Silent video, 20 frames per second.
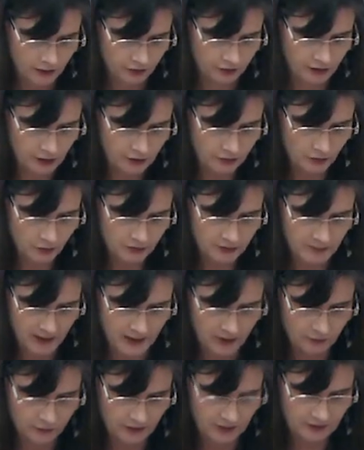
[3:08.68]
She talked
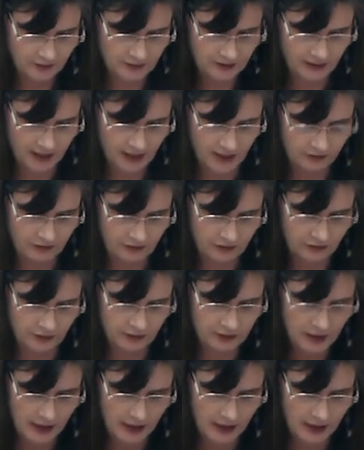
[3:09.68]
about recent cases on